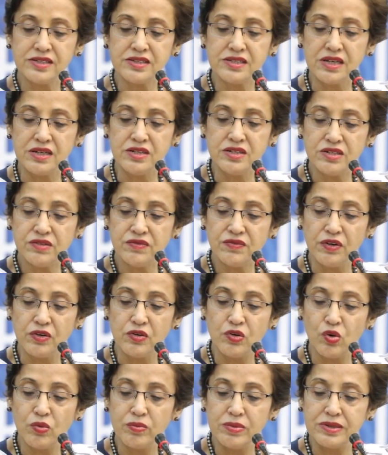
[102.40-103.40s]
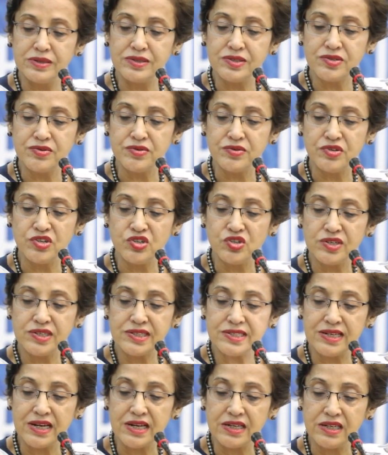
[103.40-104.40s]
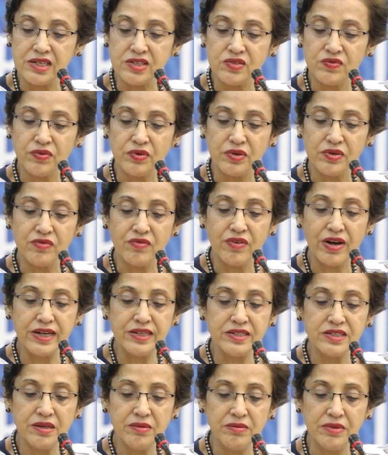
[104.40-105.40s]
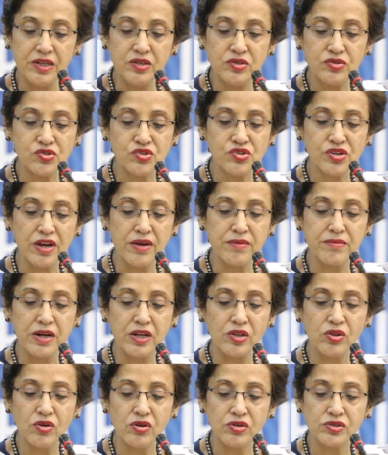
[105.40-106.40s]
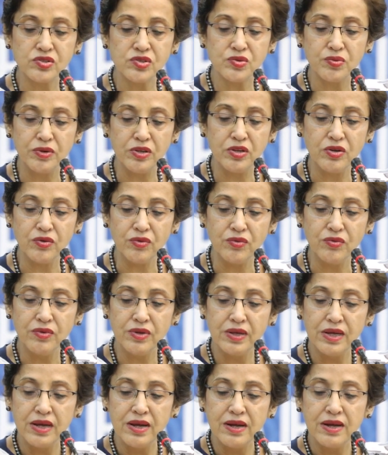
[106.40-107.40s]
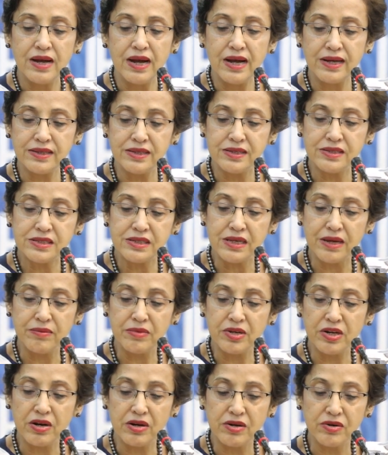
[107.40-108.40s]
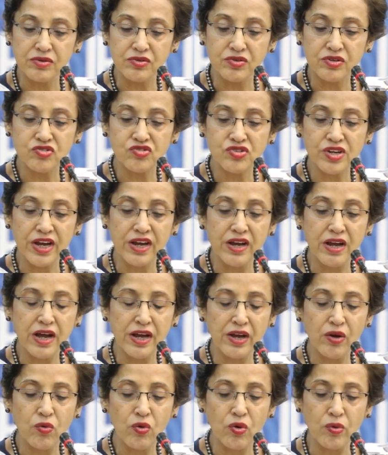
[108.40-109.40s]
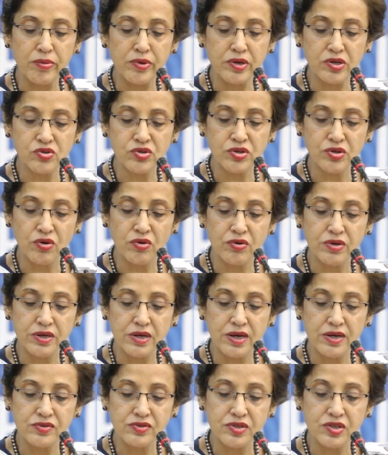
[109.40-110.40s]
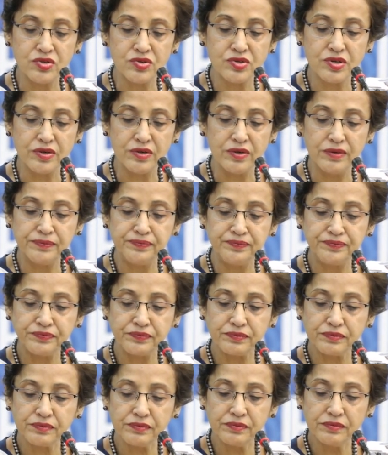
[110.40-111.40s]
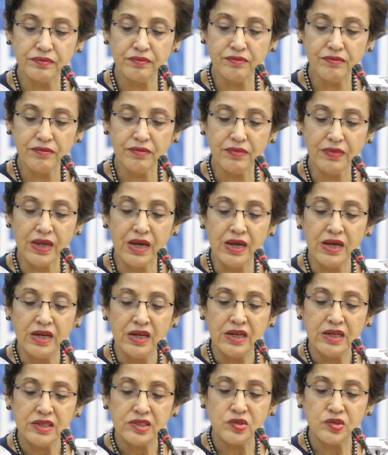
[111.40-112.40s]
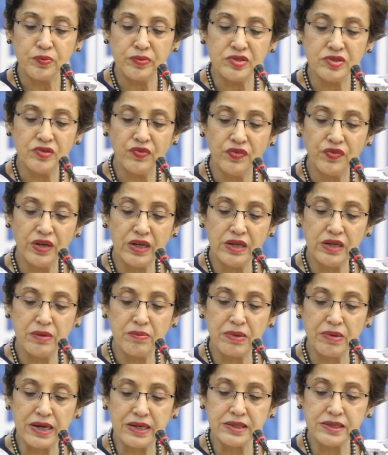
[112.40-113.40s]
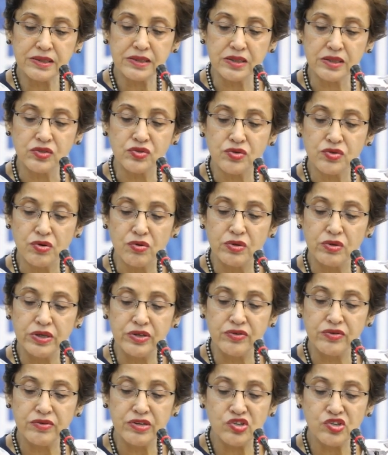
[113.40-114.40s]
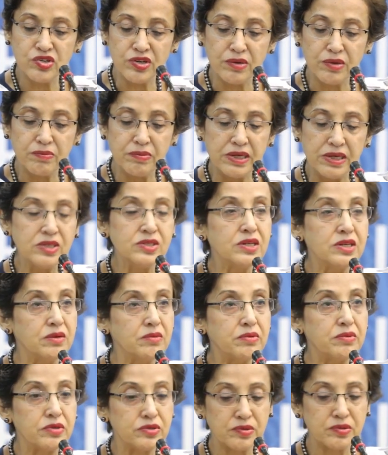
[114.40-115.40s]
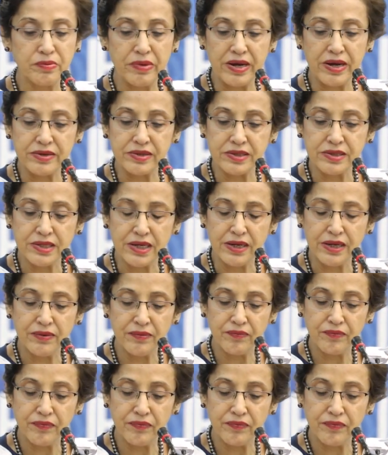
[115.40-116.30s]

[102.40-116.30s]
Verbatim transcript: the Center for Global and Strategic Studies for inviting me to share my thoughts with you at this seminar on the Shanghai Cooperation Organization, specifically Pakistan's role in regional peace and prosperity.